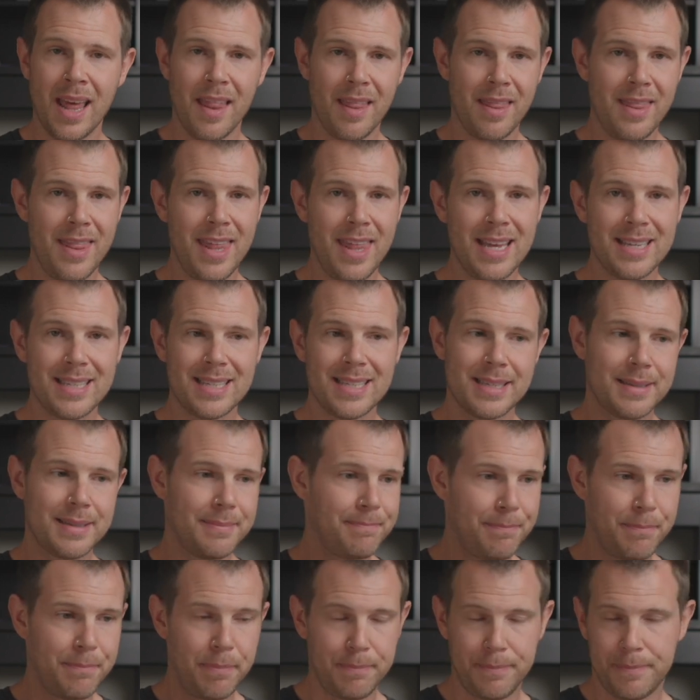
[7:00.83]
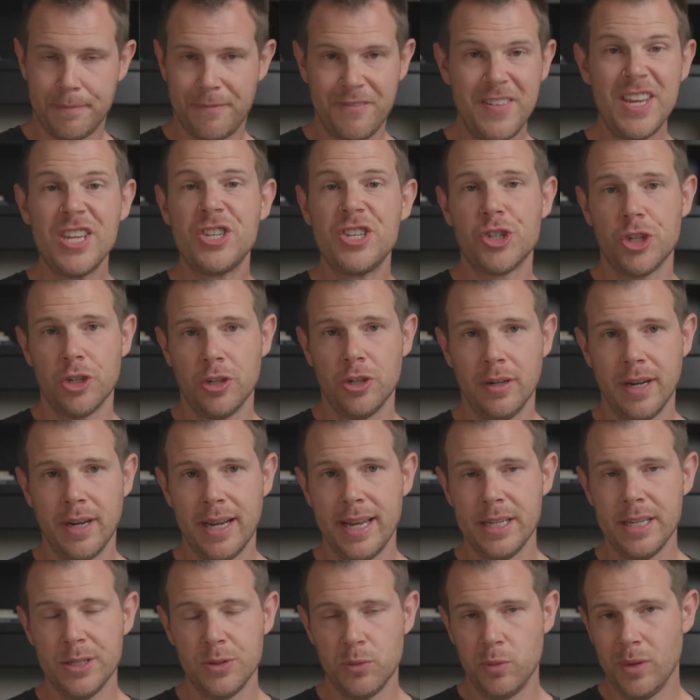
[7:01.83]
This feature
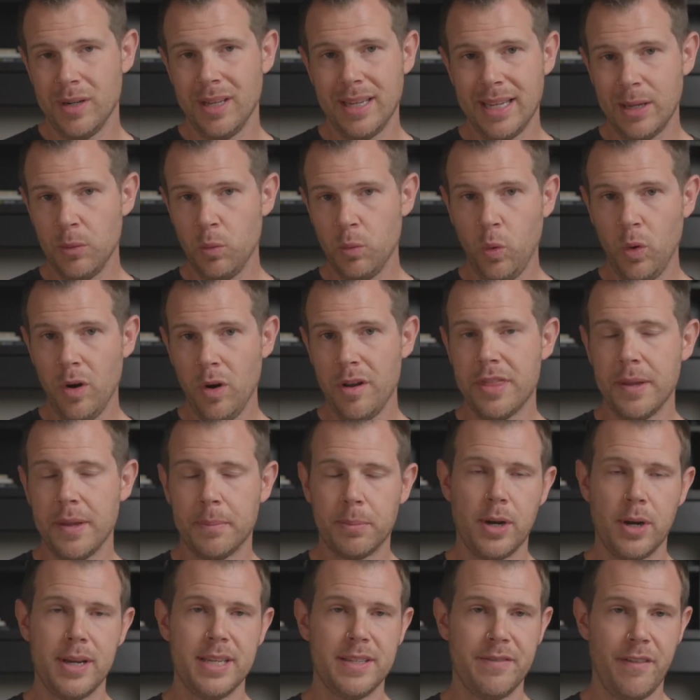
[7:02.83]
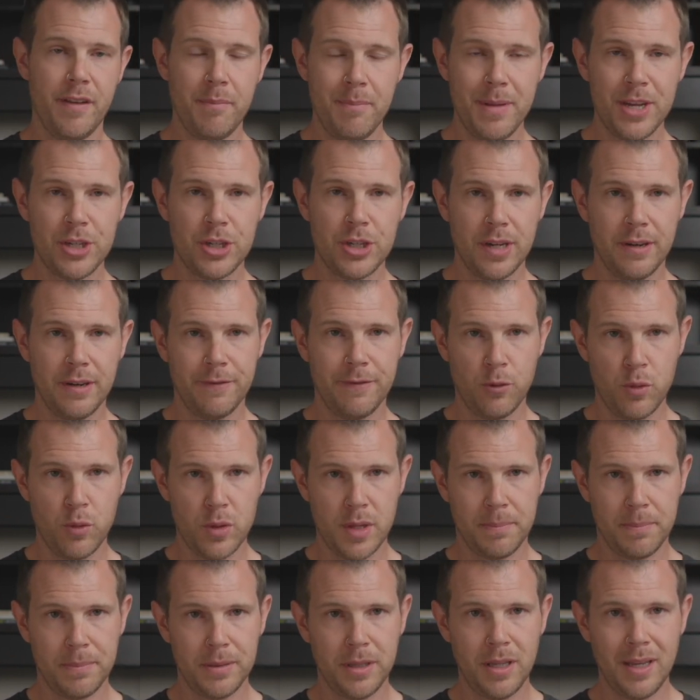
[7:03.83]
is really worth the price of admission for
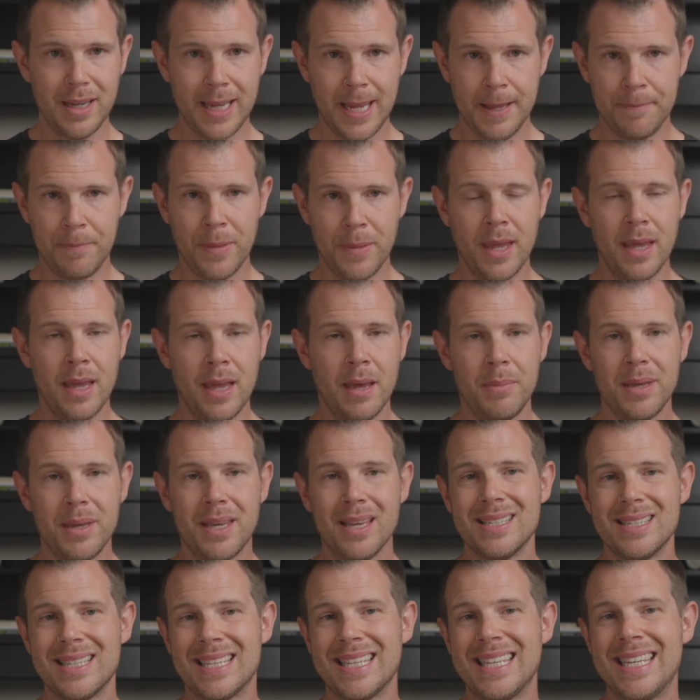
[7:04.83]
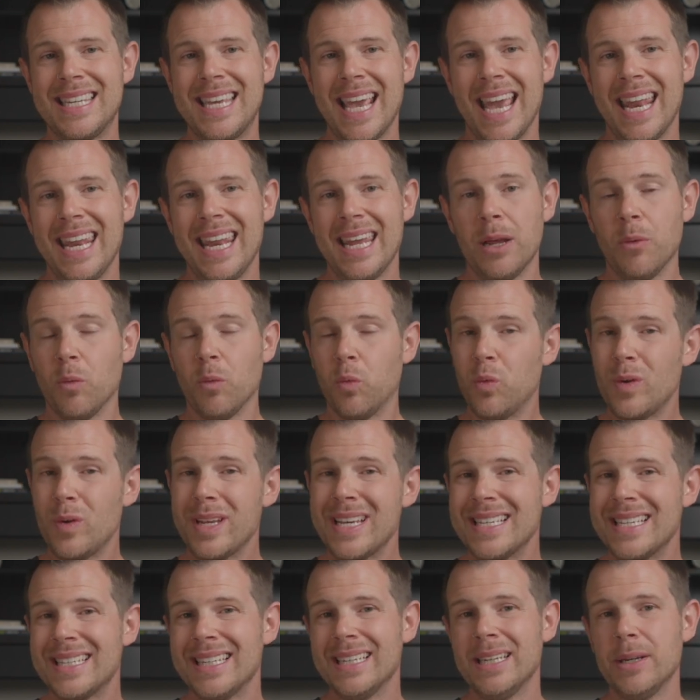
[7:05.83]
the plugin, because getting
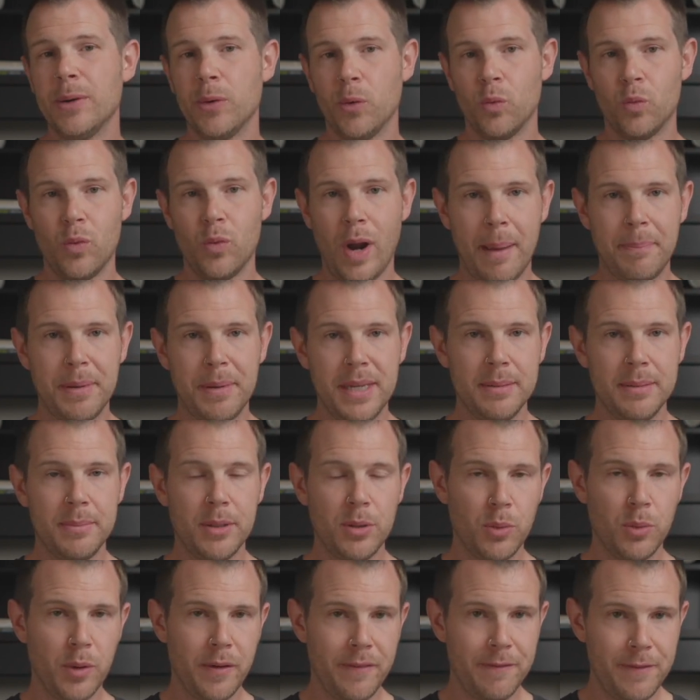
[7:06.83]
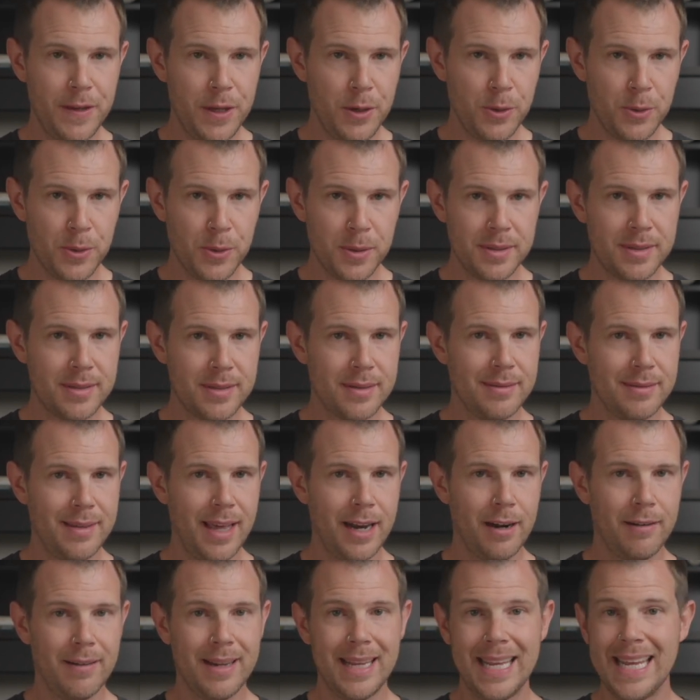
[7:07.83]
recent reputable reviews
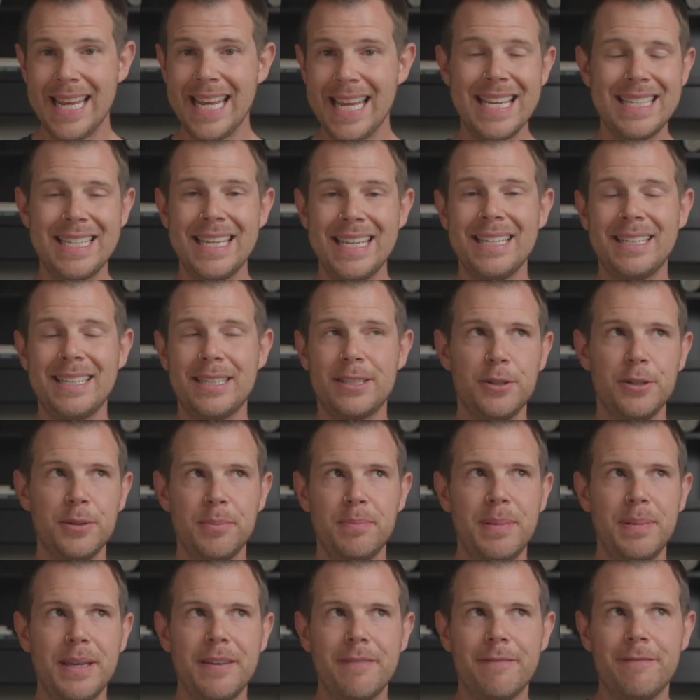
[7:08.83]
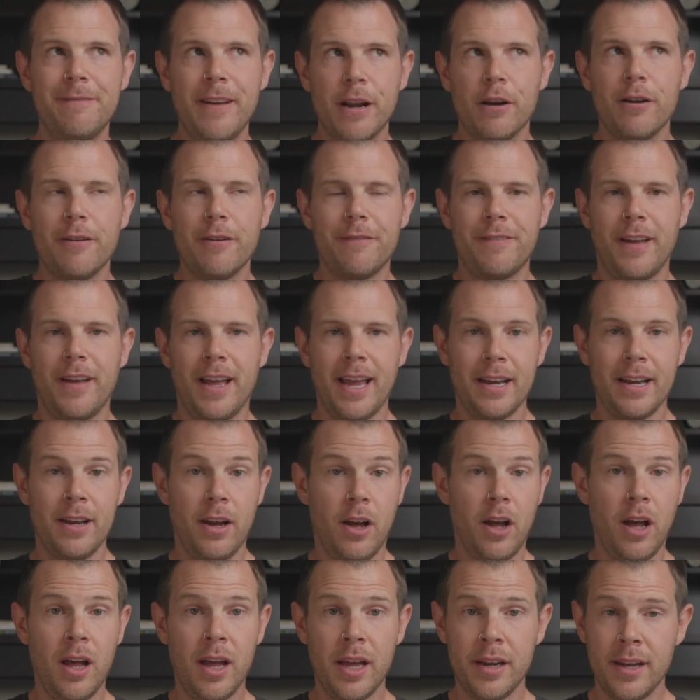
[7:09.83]
that are easy to be verified
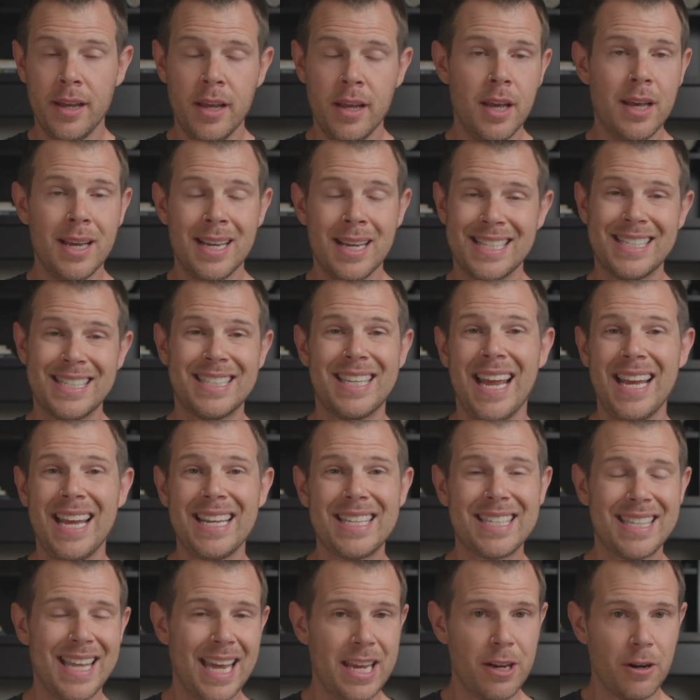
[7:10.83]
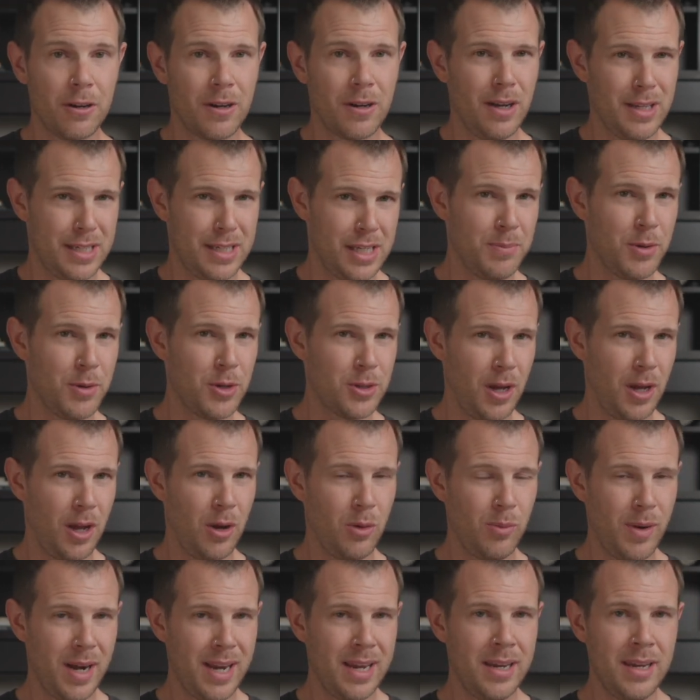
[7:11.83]
on sites that your customers
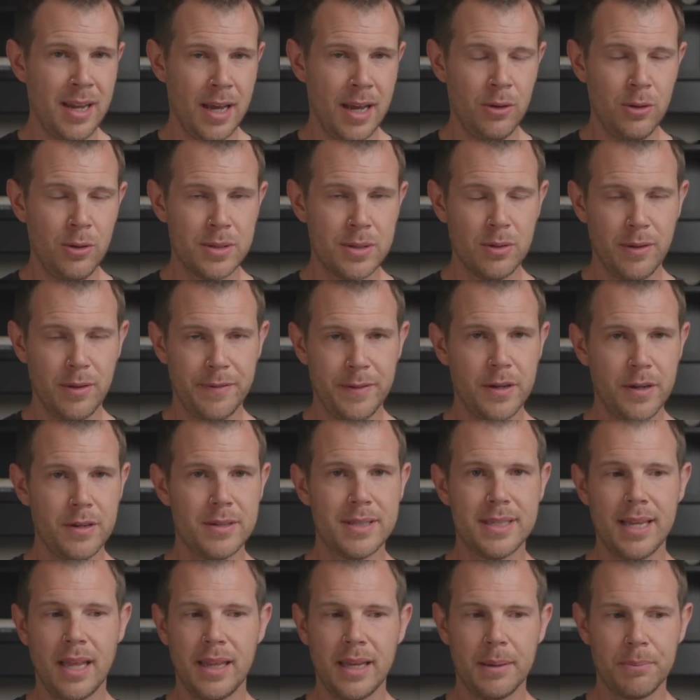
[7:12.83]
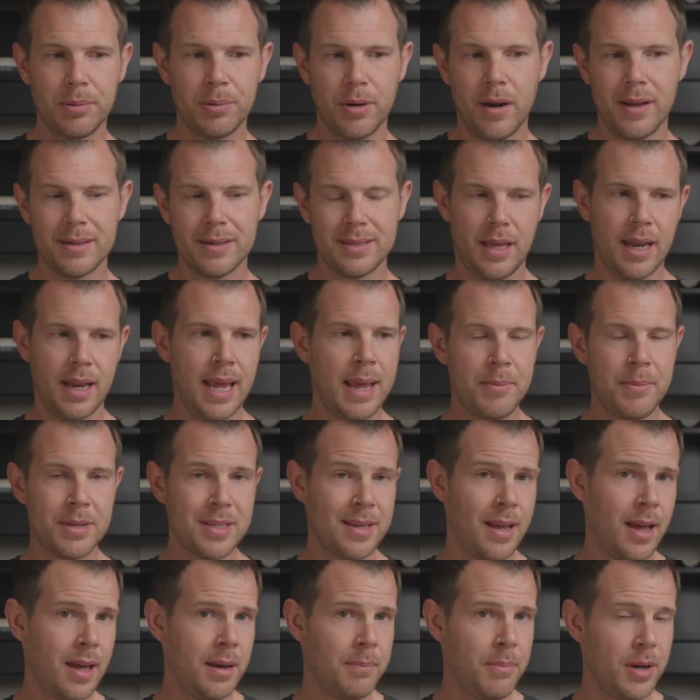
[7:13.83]
already know. So if you're selling products on
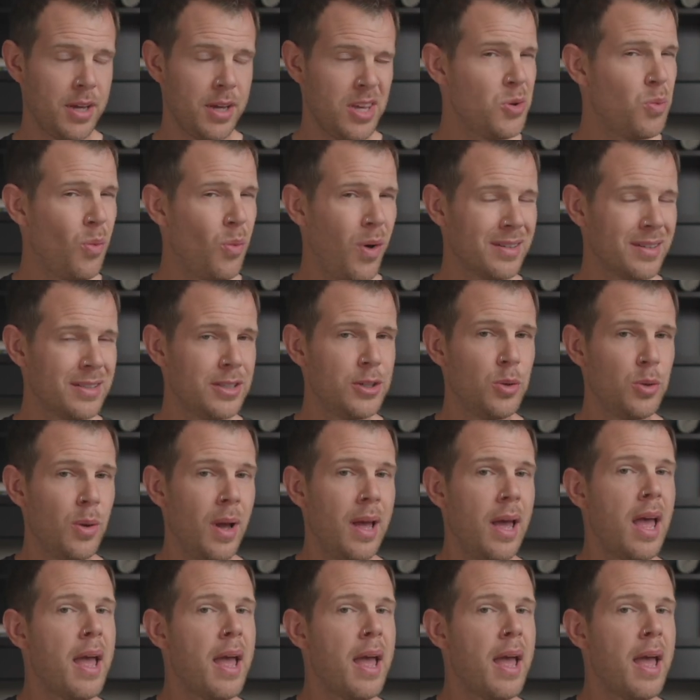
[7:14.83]
Amazon, but you want to